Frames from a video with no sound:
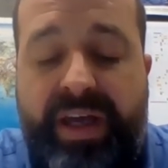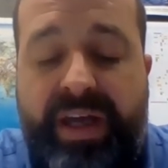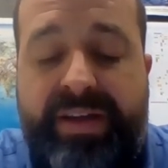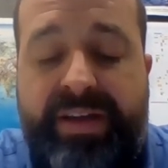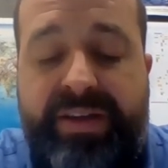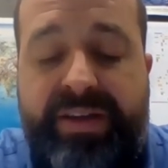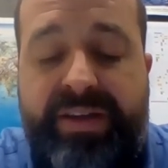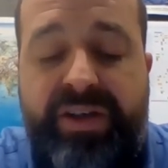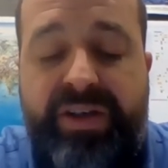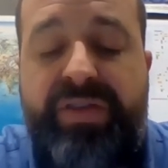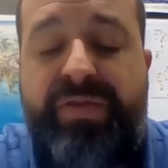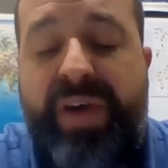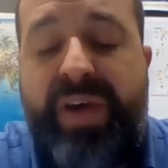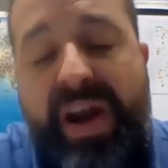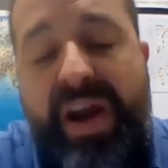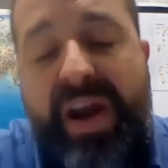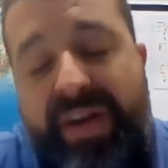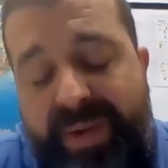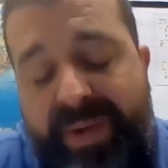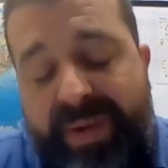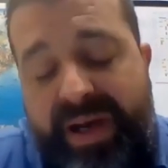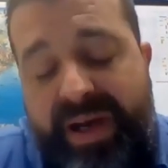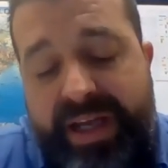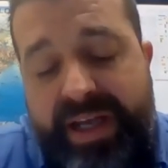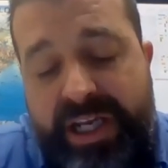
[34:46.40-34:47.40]
It does vary
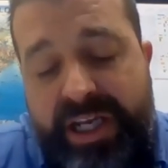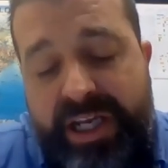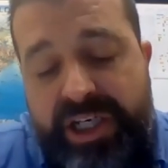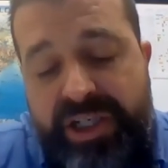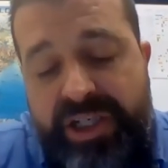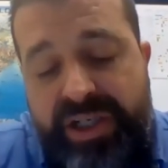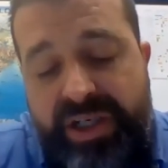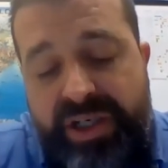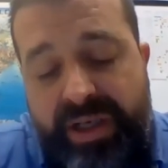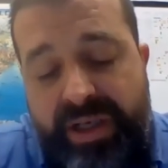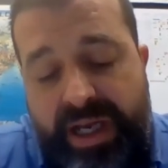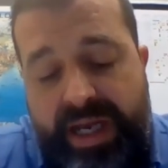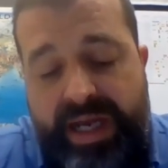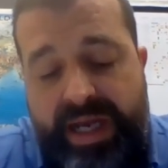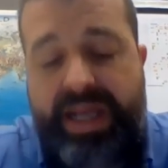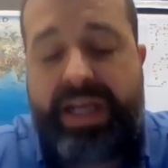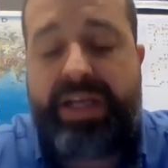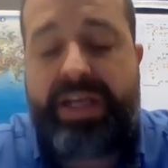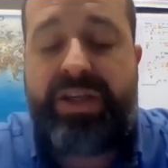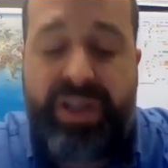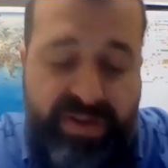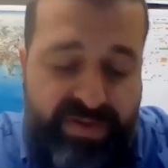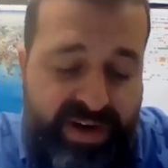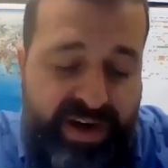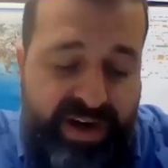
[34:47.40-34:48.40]
by nation, and it
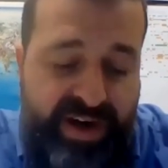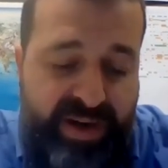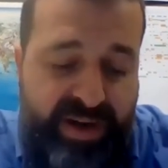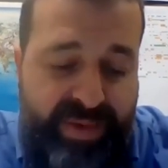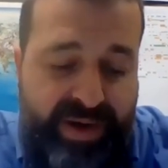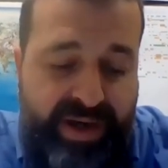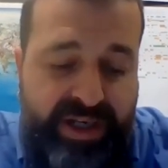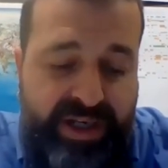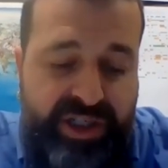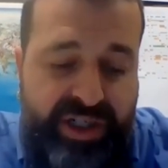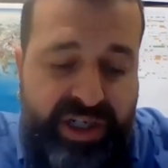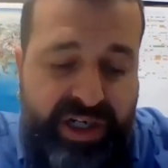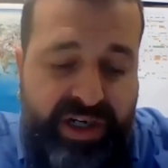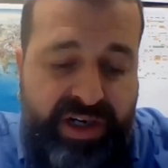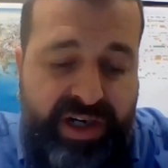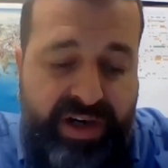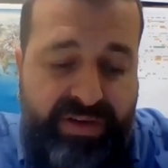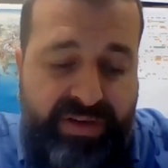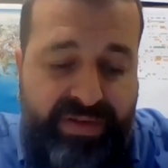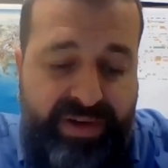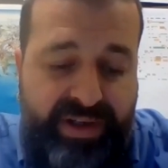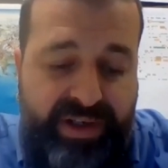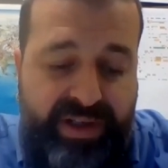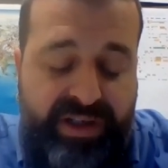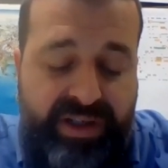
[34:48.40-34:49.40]
does vary by
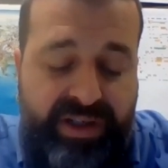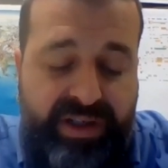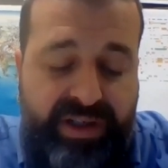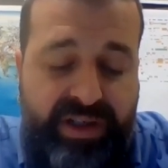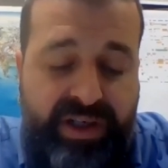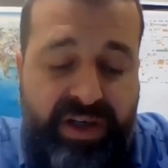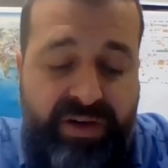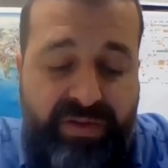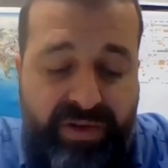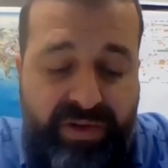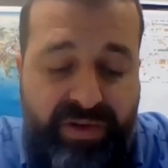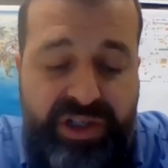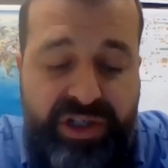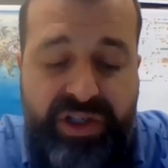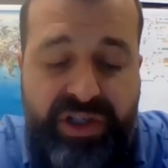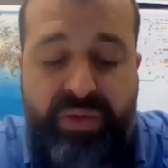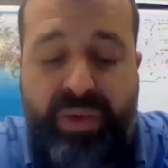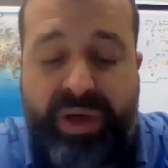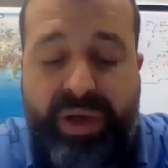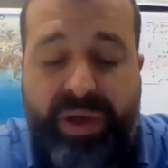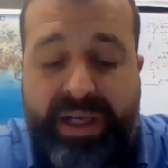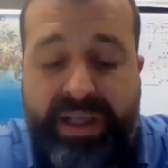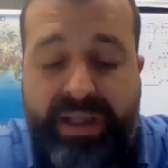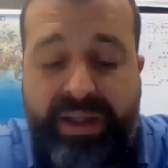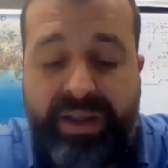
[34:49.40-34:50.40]
geographic coverage as
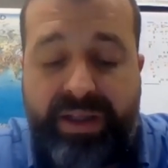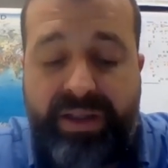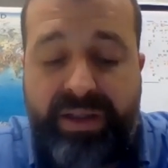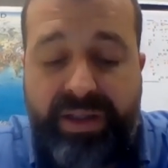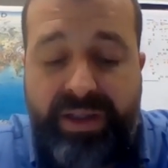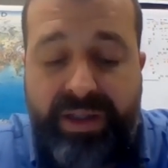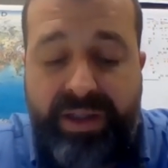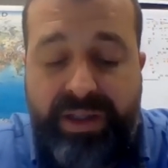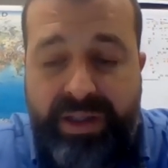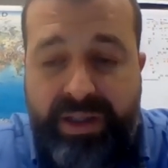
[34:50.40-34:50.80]
well.